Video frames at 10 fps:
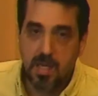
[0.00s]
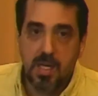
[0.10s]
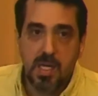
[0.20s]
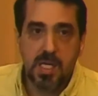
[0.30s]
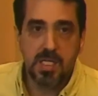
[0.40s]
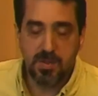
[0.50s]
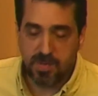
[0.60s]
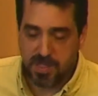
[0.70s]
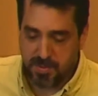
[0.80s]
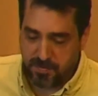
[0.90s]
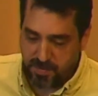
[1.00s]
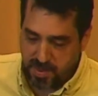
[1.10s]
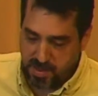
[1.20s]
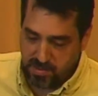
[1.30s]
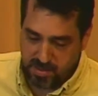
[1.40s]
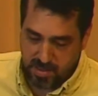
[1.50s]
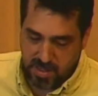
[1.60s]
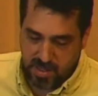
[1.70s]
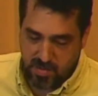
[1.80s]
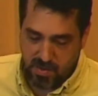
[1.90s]
Each of these failed,
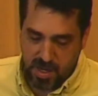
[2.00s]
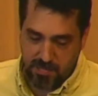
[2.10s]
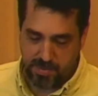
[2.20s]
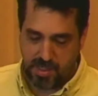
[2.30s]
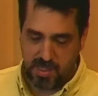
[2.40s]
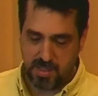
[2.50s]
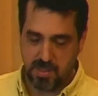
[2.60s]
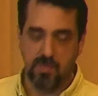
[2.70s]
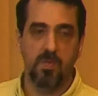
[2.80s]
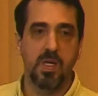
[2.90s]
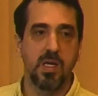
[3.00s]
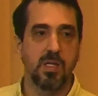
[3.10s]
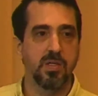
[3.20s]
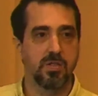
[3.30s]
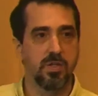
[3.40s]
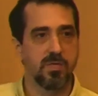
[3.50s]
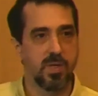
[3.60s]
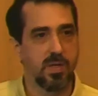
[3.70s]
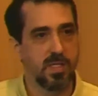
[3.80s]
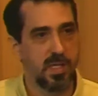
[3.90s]
narrow applications of we deserves
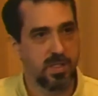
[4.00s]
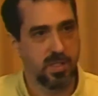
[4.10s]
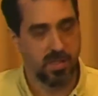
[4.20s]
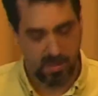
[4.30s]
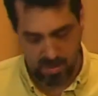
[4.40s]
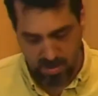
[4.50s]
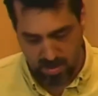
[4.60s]
our attention,